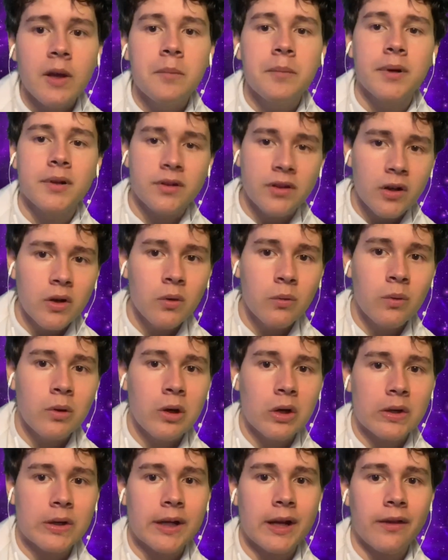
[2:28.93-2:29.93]
But don't
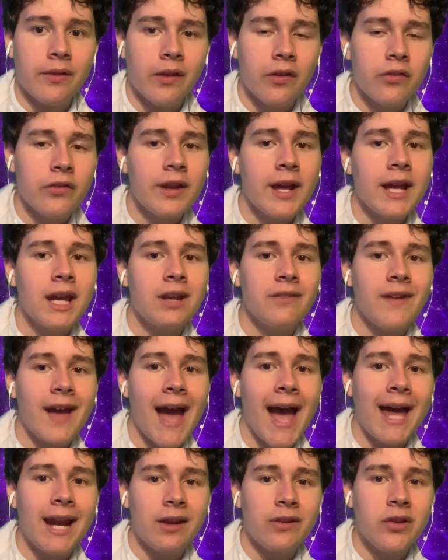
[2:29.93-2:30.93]
worry, this negative
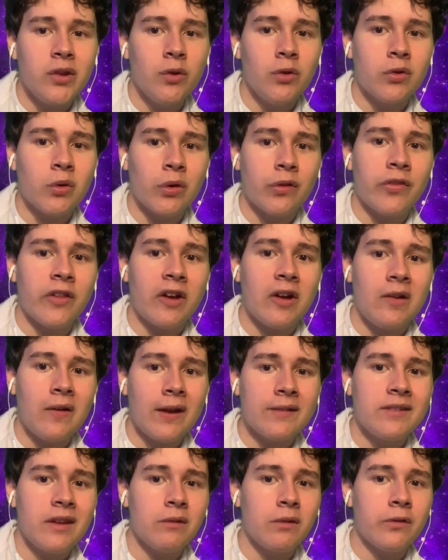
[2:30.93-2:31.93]
attitude towards the
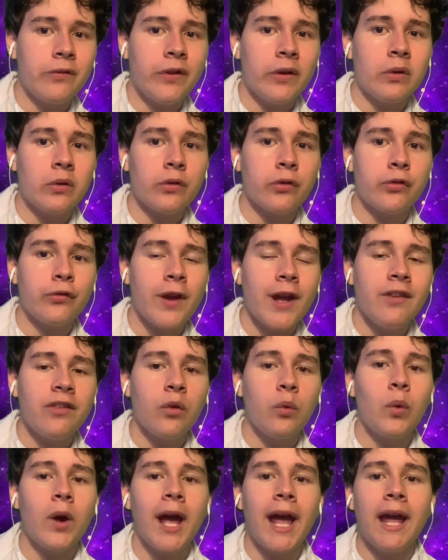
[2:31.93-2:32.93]
Collecta reveals fades
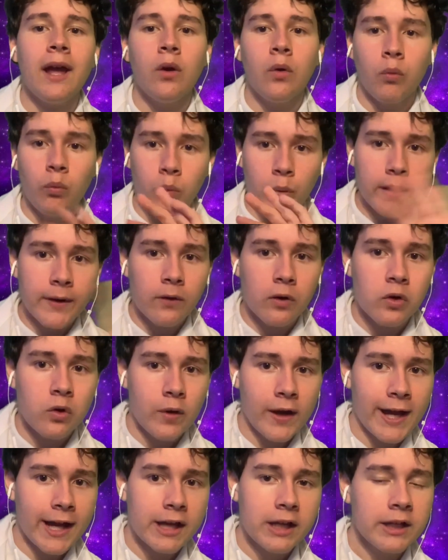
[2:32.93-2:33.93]
away real
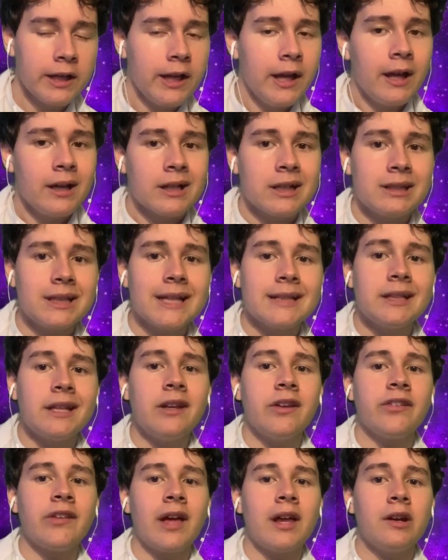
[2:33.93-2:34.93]
quick. Collecta
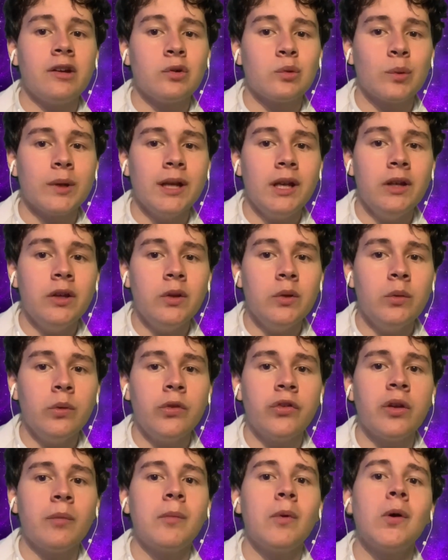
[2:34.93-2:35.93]
decided to redo
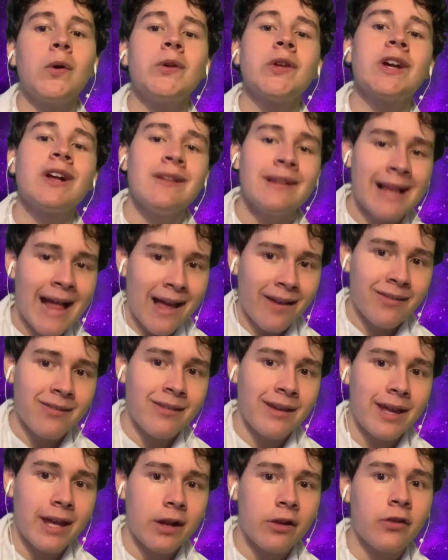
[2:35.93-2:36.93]
some old
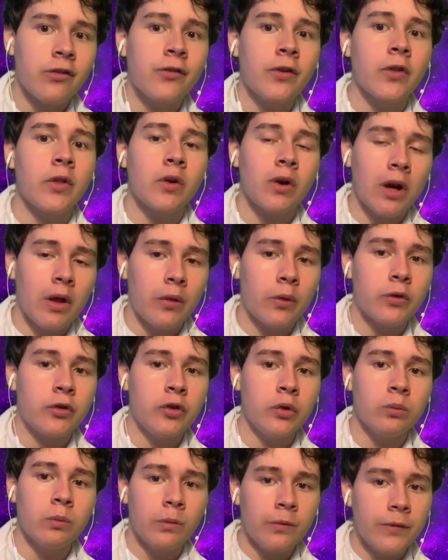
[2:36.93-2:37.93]
classics for their other
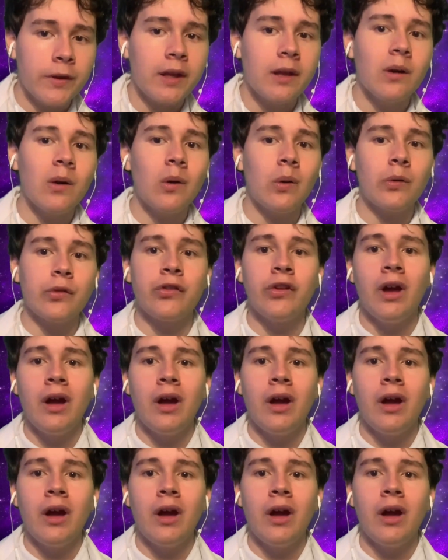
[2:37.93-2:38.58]
two reveals.